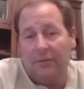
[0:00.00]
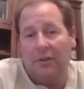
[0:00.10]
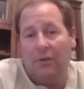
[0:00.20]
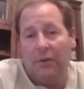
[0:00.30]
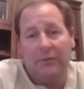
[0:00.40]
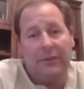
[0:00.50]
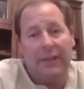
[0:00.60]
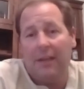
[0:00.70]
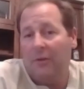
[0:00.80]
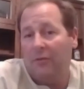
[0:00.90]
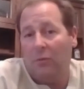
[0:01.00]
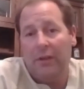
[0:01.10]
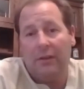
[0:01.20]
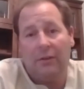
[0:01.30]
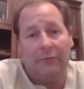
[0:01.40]
There was a game every
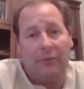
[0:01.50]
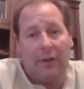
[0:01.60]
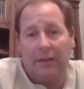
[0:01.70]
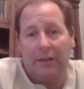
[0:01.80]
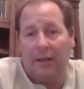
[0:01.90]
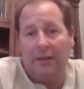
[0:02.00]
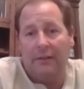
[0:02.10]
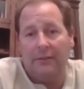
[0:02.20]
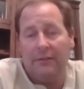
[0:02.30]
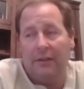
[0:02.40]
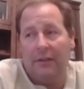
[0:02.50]
week on Friday nights.